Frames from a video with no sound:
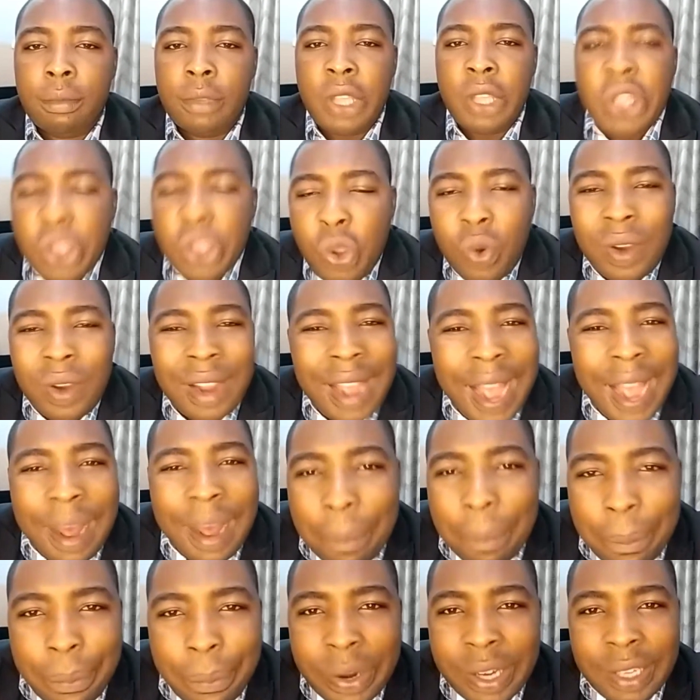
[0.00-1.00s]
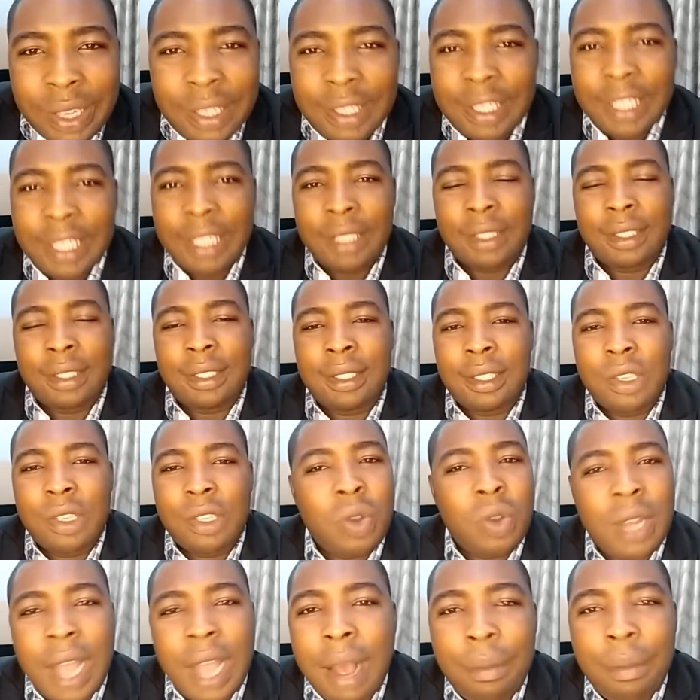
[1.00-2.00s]
You can't predict. You
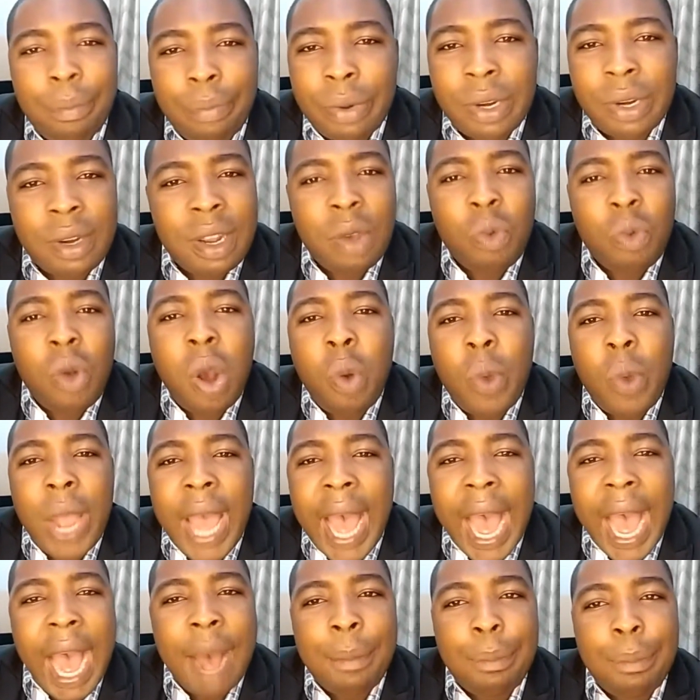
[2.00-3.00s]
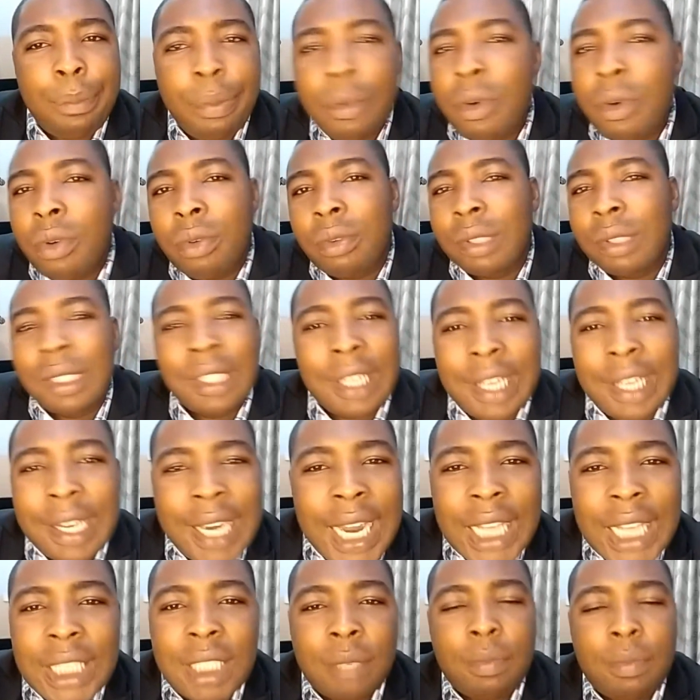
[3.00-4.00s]
can't predict what will happen the
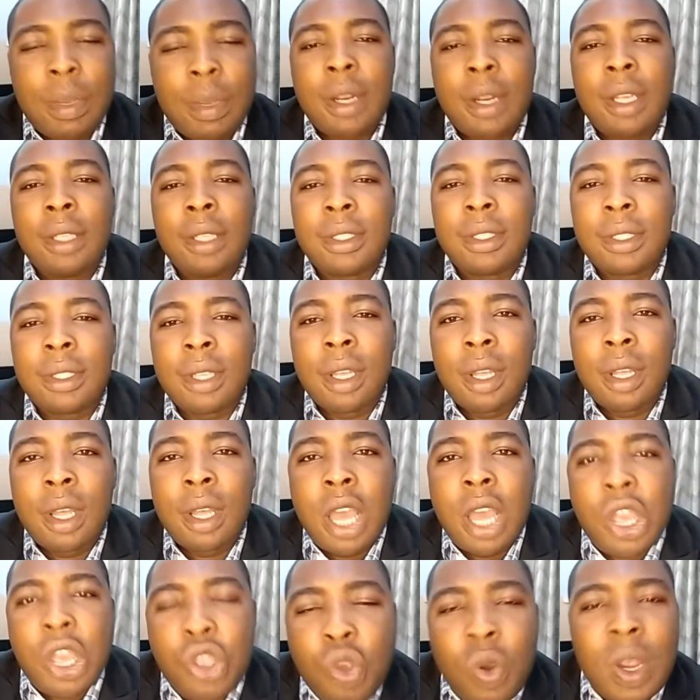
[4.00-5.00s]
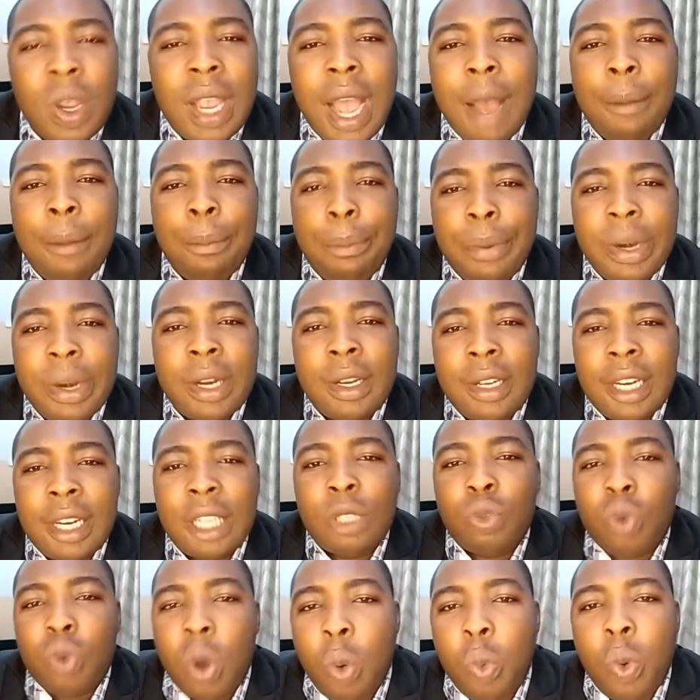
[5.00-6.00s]
next minute. You can't
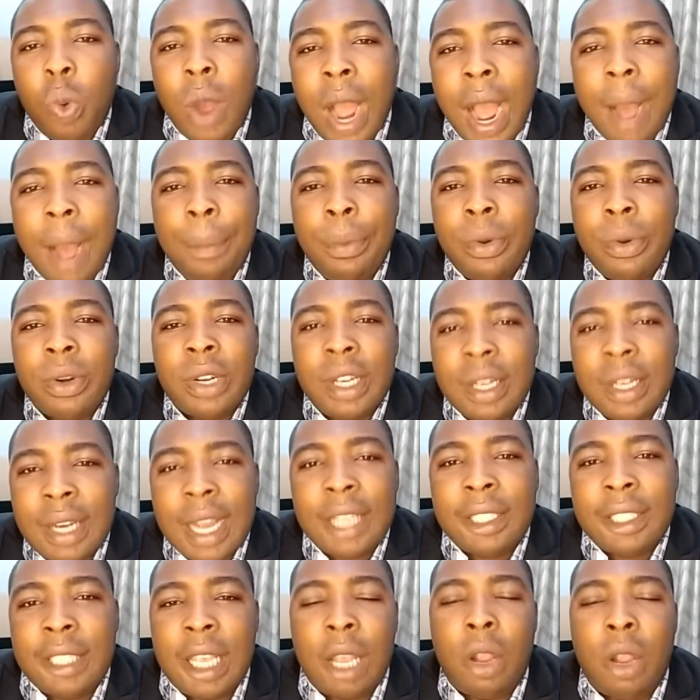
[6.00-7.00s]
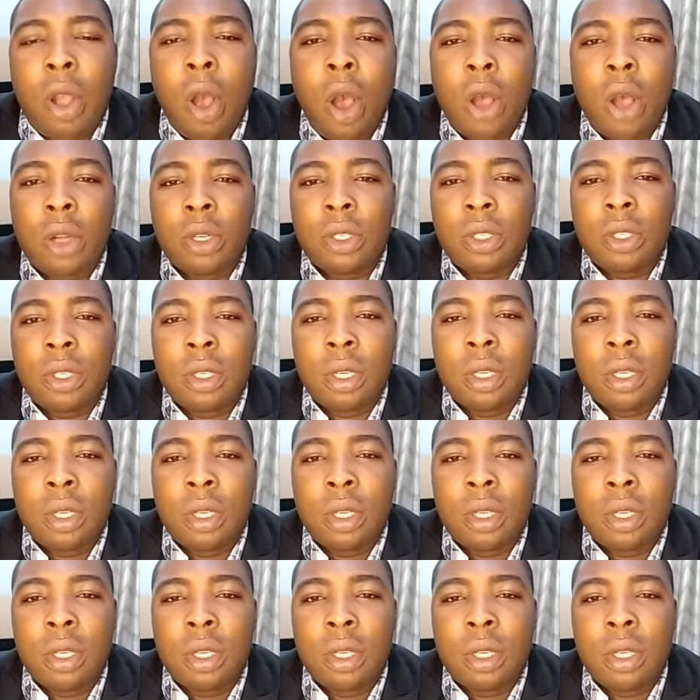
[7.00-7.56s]
predict what will happen the next second.